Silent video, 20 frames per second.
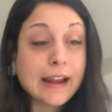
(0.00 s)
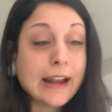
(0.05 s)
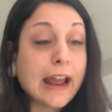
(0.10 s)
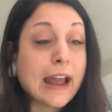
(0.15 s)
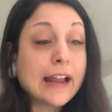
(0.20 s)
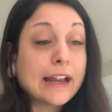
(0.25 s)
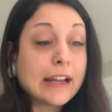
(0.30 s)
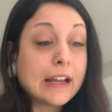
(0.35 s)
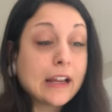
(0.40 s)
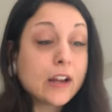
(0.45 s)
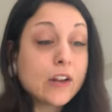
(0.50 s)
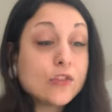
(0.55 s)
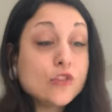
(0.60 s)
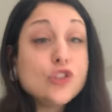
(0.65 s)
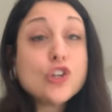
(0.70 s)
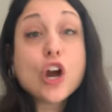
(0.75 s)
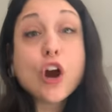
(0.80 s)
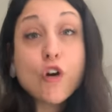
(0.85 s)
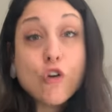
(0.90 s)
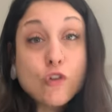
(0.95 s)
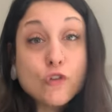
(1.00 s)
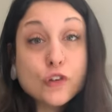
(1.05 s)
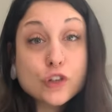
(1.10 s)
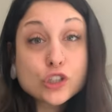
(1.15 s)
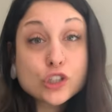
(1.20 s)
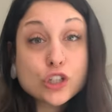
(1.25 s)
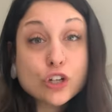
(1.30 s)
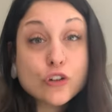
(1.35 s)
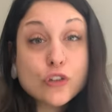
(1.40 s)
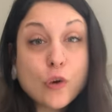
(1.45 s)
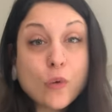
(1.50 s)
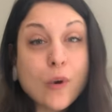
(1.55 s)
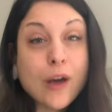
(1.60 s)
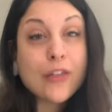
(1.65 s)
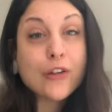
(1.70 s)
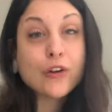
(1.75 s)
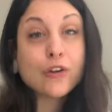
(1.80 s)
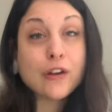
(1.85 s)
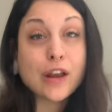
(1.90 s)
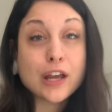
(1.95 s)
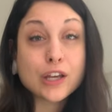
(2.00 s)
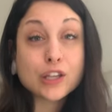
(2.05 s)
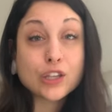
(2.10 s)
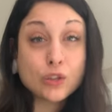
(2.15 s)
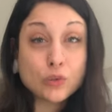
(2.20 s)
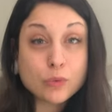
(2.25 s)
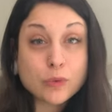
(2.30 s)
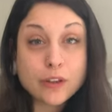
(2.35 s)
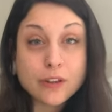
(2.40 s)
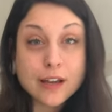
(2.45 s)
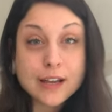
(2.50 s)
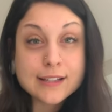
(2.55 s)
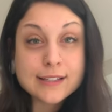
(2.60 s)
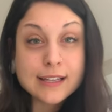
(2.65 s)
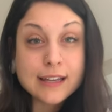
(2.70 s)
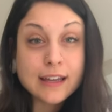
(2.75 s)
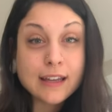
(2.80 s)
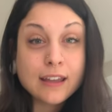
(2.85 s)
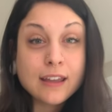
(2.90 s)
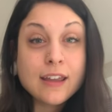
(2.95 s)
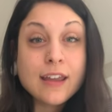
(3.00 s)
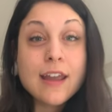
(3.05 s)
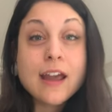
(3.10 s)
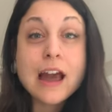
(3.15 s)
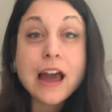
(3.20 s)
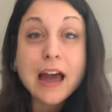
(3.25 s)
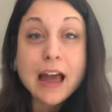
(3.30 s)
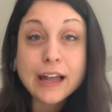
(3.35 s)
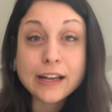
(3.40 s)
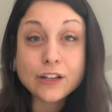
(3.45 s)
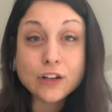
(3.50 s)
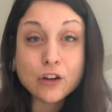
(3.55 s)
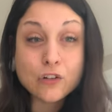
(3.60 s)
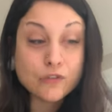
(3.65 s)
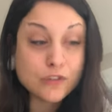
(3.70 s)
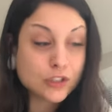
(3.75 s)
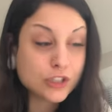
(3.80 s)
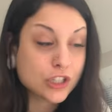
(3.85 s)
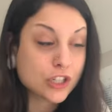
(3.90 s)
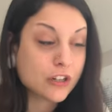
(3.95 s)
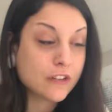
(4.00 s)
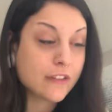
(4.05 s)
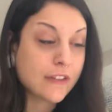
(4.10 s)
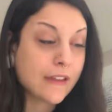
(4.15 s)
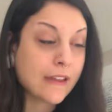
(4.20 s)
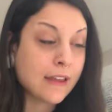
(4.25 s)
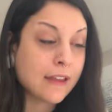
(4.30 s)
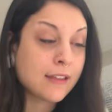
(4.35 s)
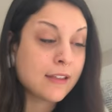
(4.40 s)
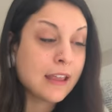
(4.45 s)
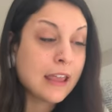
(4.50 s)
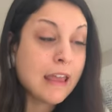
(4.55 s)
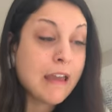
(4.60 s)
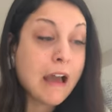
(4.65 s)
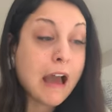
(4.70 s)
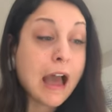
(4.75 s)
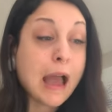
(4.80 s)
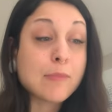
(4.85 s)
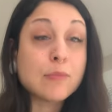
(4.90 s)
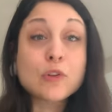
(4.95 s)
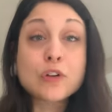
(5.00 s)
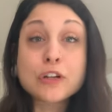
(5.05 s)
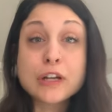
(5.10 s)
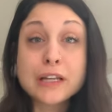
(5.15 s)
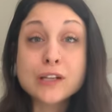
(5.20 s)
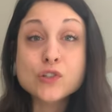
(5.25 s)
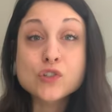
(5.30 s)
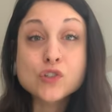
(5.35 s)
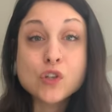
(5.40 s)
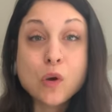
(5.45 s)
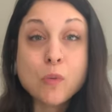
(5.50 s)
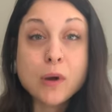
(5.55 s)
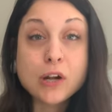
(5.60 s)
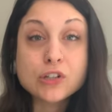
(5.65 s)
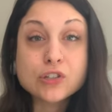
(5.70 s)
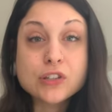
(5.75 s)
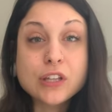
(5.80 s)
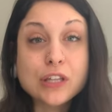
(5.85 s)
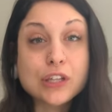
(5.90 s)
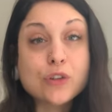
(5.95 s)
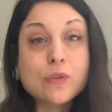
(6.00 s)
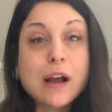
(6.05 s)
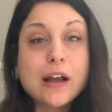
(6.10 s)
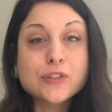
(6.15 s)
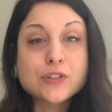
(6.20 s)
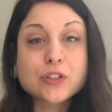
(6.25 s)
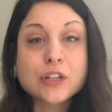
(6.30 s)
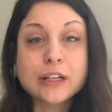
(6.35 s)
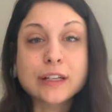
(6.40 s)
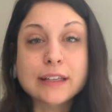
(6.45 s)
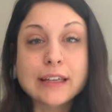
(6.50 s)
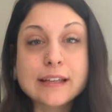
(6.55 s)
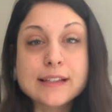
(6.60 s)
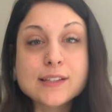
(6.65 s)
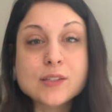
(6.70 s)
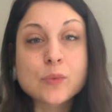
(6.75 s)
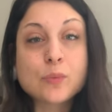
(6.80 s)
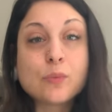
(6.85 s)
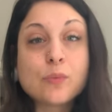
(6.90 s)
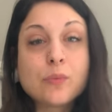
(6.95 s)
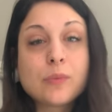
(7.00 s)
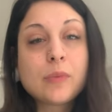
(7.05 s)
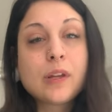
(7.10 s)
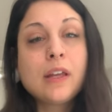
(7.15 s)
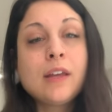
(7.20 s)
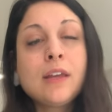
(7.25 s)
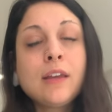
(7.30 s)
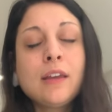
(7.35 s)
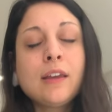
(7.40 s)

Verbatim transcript: And I know for sure that whether or not you realize it, I know for sure that I'm learning so much that you guys are going to get some,